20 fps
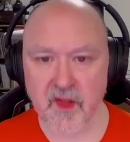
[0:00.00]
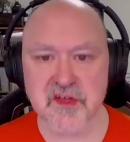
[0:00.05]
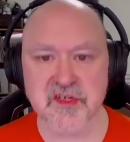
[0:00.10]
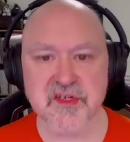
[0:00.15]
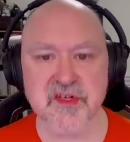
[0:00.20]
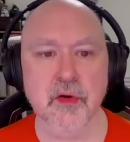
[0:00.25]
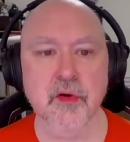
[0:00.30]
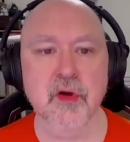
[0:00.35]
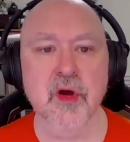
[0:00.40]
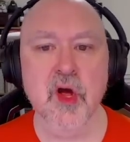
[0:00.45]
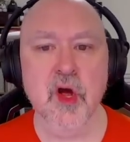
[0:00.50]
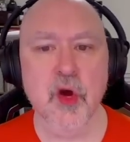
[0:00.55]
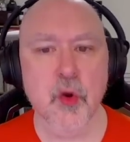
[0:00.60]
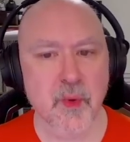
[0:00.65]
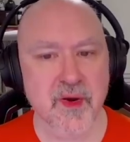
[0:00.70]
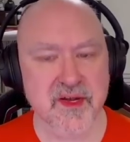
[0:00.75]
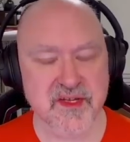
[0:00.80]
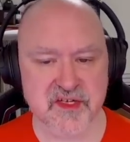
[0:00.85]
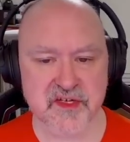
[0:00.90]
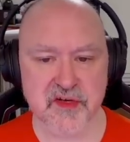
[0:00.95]
So
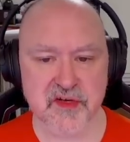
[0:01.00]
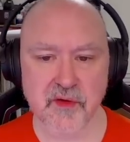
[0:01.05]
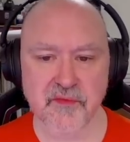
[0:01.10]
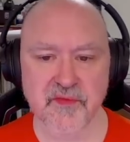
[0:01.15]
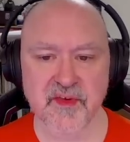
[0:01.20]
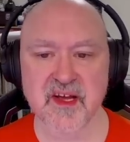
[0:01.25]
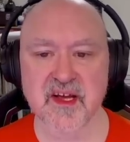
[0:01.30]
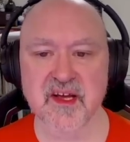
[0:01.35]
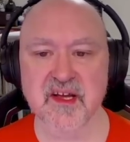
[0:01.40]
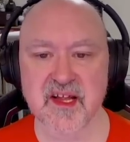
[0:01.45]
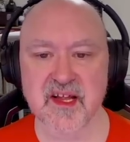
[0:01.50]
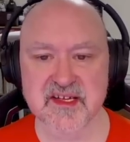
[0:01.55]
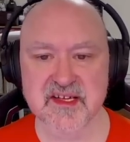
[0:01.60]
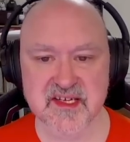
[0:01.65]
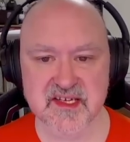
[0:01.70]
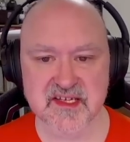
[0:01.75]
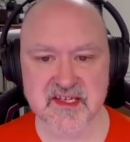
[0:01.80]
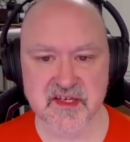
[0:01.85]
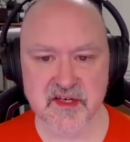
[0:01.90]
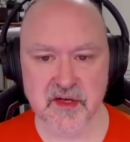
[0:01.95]
when solving a
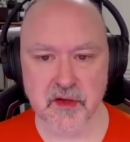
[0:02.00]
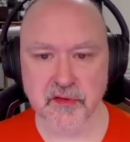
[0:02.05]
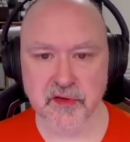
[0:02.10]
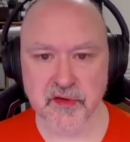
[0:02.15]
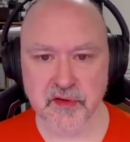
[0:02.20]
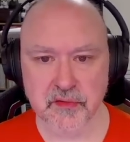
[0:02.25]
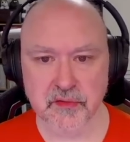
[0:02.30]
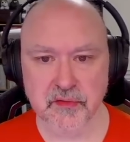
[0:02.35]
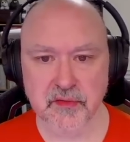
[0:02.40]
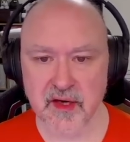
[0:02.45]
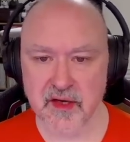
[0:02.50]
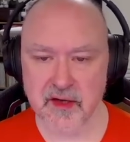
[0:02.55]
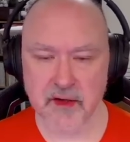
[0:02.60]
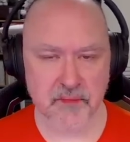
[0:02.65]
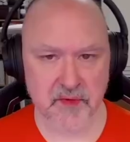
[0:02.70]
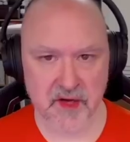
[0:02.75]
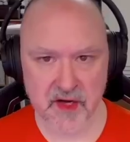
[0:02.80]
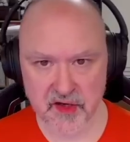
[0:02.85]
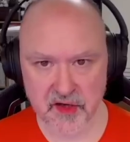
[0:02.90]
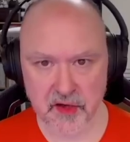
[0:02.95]
classic Sudoku, and
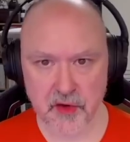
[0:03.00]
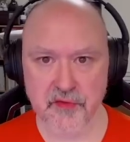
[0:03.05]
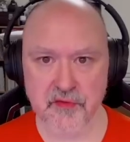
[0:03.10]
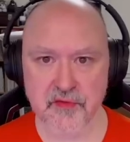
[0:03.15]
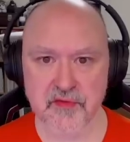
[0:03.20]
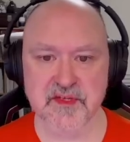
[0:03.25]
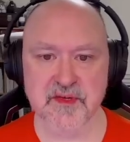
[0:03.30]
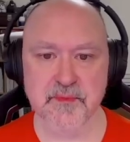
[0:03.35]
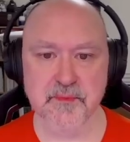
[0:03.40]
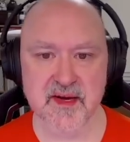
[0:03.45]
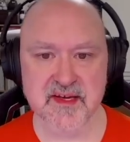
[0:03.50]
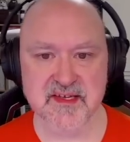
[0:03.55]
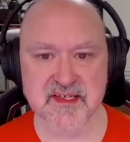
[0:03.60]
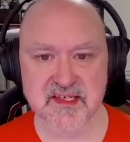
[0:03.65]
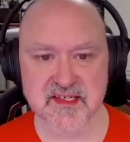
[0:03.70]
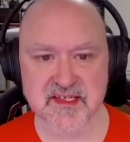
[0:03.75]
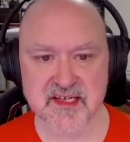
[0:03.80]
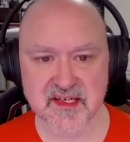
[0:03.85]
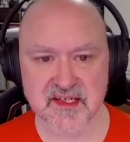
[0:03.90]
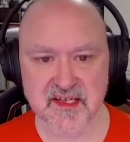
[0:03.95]
I'm going to go through some
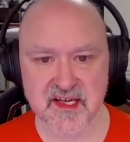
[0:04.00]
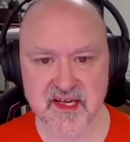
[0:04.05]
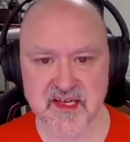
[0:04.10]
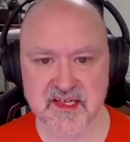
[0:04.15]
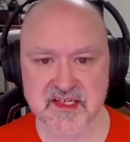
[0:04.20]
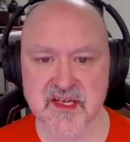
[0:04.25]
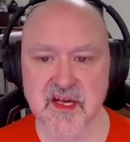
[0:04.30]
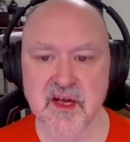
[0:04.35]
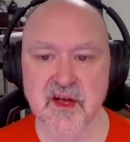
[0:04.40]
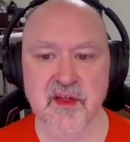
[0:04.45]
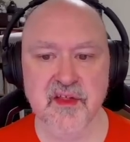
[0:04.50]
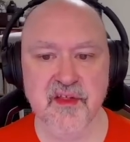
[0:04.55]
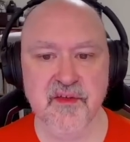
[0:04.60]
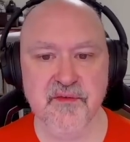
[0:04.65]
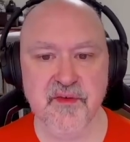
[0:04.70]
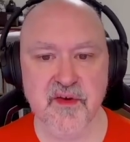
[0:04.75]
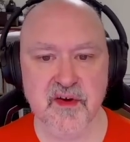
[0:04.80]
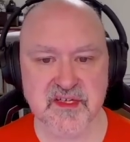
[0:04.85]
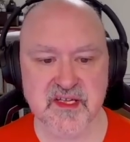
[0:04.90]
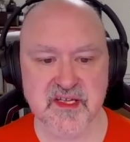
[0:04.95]
basic techniques, the
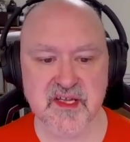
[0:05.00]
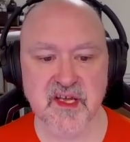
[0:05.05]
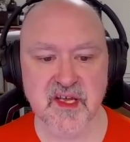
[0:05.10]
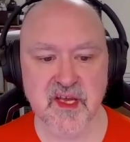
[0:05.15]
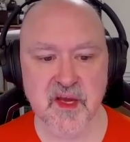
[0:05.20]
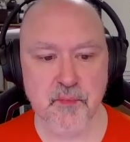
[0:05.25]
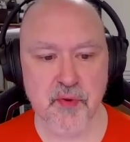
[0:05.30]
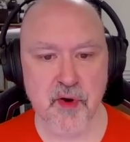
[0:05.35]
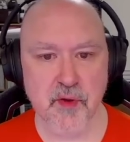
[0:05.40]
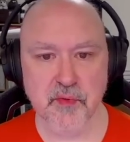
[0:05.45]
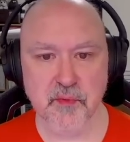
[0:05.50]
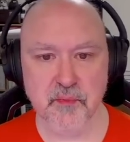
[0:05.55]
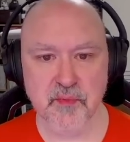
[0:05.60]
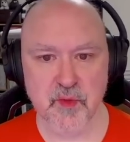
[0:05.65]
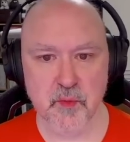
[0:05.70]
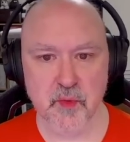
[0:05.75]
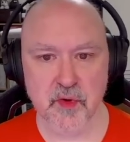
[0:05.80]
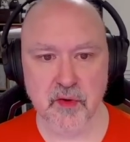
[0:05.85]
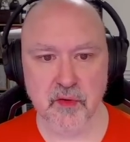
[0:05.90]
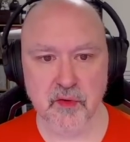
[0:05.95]
first thing you
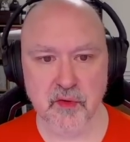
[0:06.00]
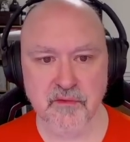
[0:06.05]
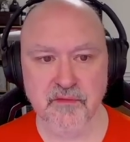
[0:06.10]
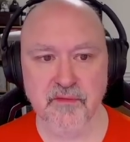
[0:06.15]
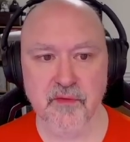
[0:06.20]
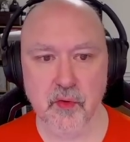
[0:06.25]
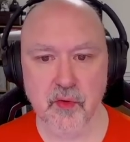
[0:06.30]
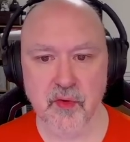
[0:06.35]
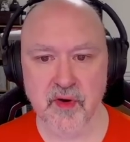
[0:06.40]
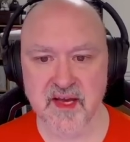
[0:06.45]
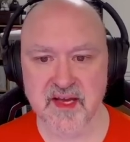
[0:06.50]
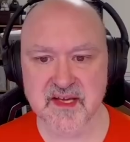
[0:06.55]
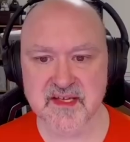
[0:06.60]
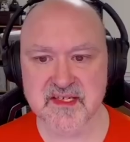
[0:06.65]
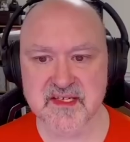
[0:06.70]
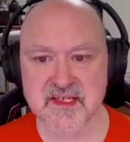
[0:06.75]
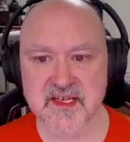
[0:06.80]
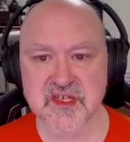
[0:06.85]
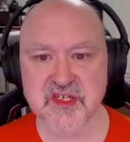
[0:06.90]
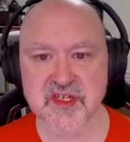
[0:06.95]
probably want to look for is
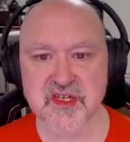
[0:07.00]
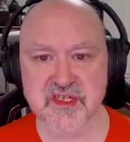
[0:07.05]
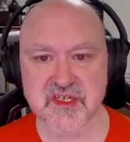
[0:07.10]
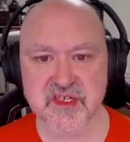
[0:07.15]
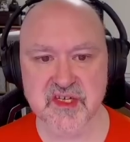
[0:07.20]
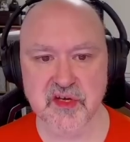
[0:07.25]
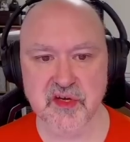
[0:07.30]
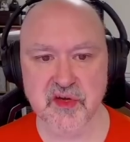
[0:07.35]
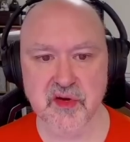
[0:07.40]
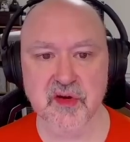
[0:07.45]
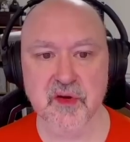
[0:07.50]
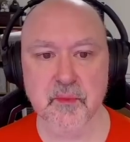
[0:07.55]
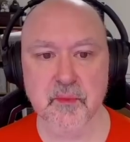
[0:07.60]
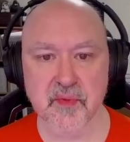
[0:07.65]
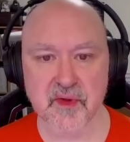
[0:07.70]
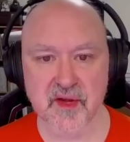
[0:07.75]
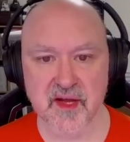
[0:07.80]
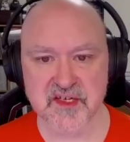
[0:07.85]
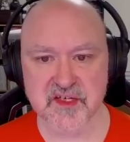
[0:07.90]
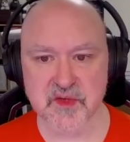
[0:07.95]
digits that you can
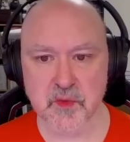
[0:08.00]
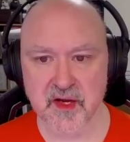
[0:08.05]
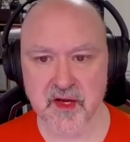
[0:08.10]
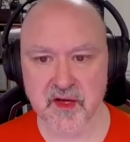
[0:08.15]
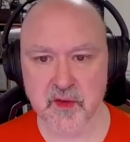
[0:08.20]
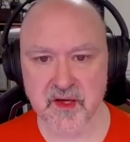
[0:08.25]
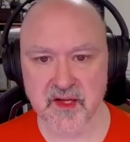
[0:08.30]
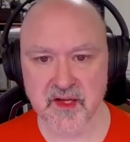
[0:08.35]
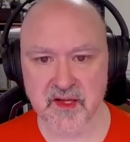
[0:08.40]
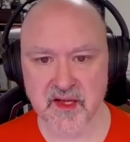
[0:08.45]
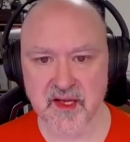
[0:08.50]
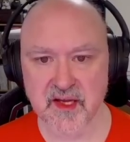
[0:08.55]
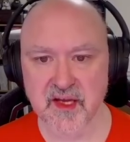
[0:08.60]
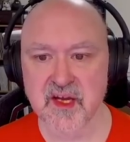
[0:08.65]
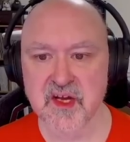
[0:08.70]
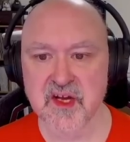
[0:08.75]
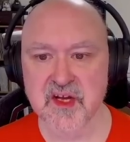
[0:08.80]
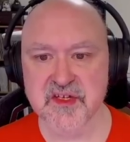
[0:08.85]
place quite quickly.